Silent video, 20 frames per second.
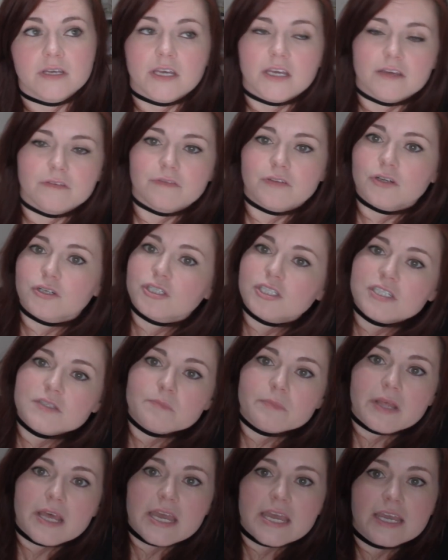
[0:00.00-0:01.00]
If you're just
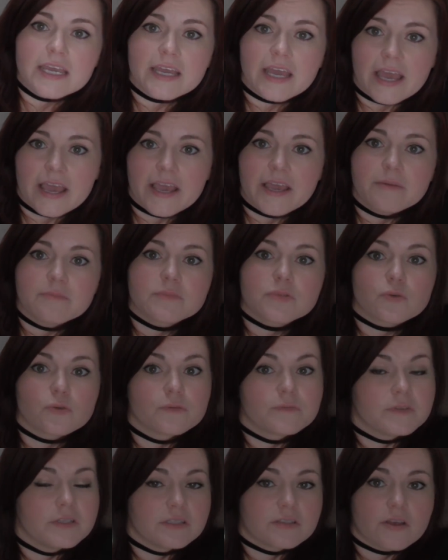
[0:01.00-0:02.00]
playing games, or
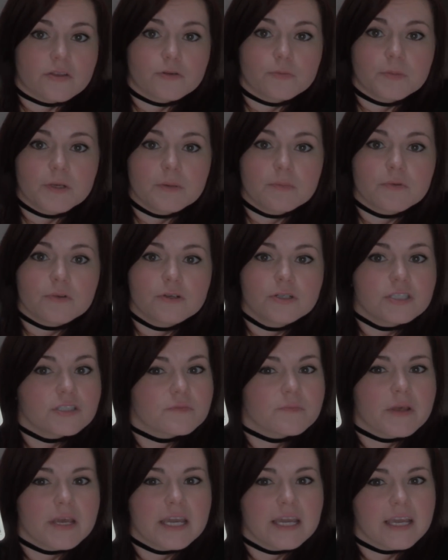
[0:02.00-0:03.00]
if these other people are just
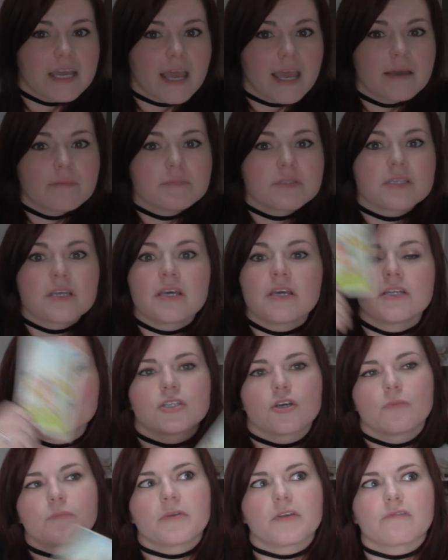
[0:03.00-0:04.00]
playing games,
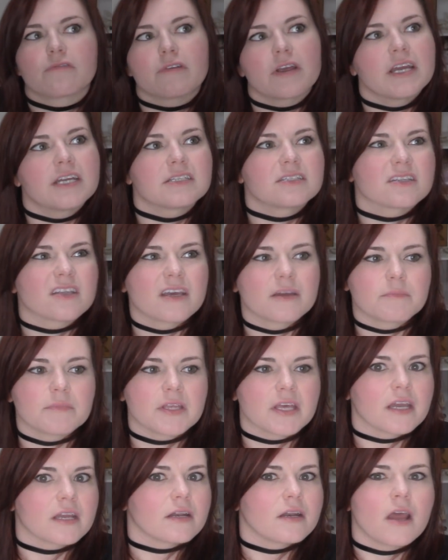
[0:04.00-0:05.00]
don't be afraid to be
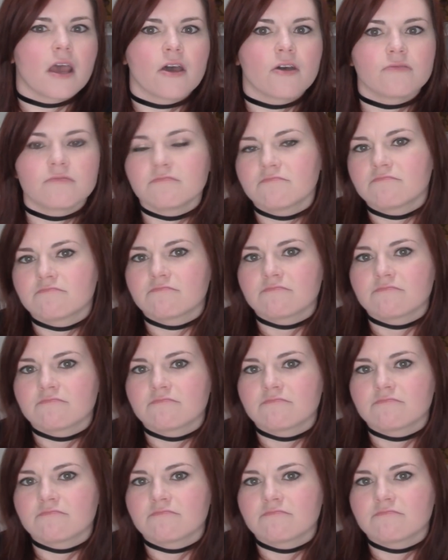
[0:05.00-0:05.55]
like, no,